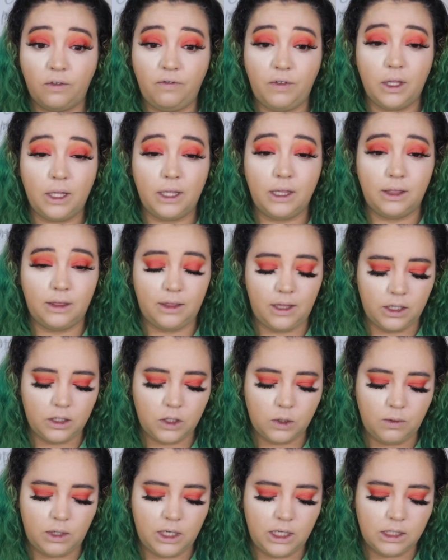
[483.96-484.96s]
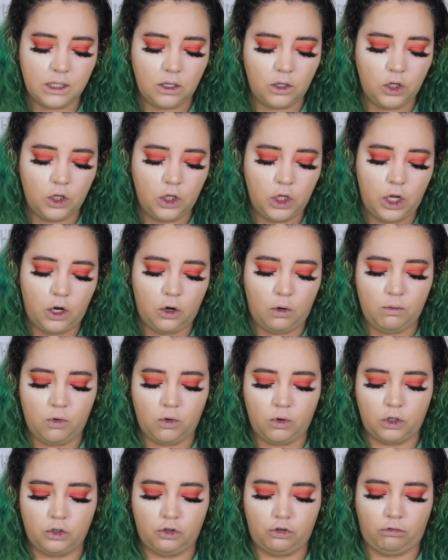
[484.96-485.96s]
I feel like this one is a little
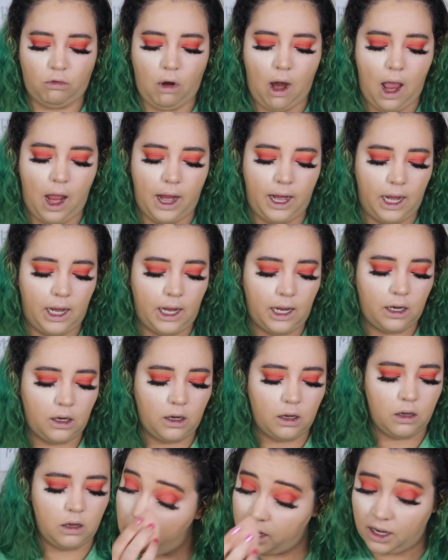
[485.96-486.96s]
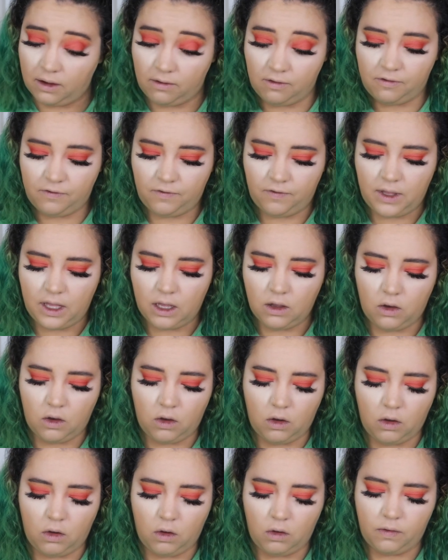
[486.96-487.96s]
more drying. I can
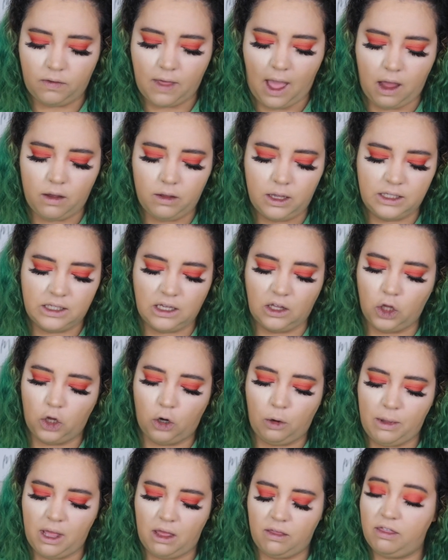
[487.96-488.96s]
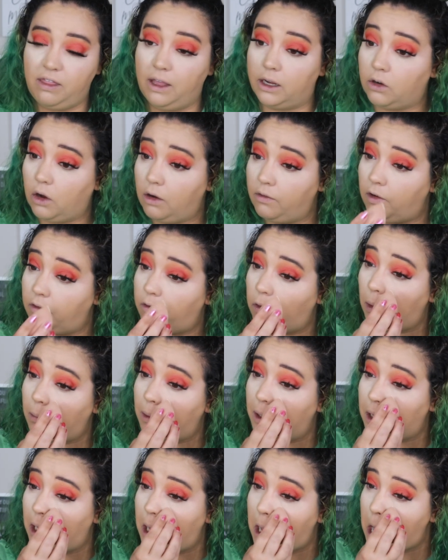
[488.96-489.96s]
feel that it's a little bit thicker of a
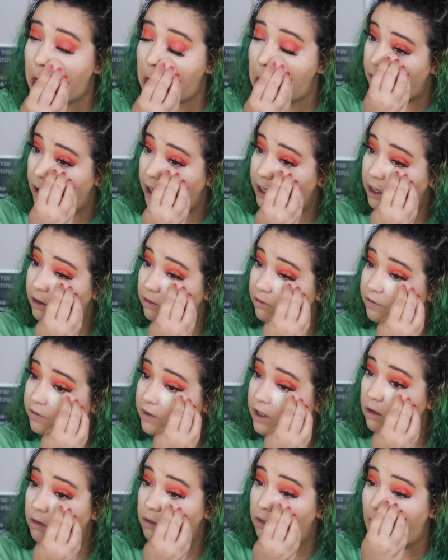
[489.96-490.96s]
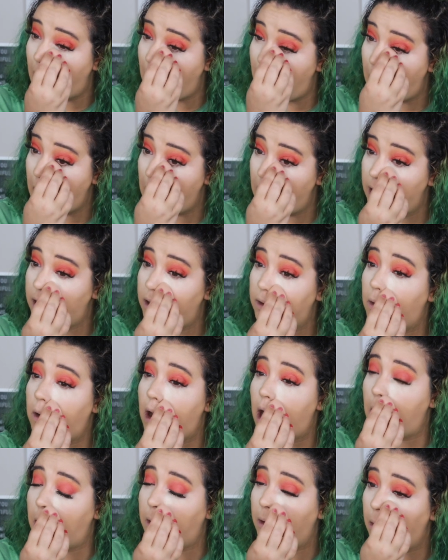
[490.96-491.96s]
formula, so I can feel that
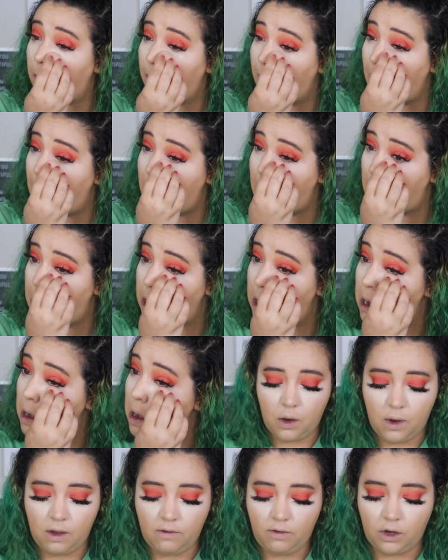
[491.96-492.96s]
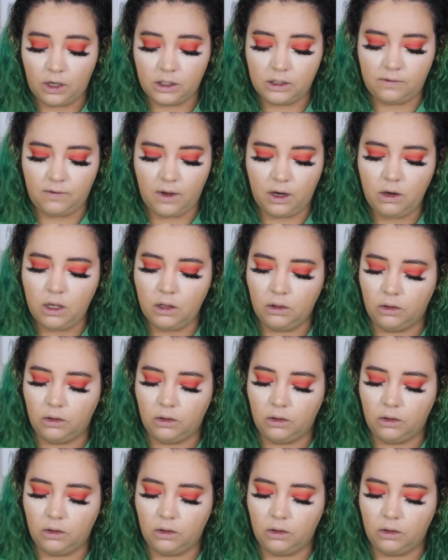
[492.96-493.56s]
under my eye. However, it's very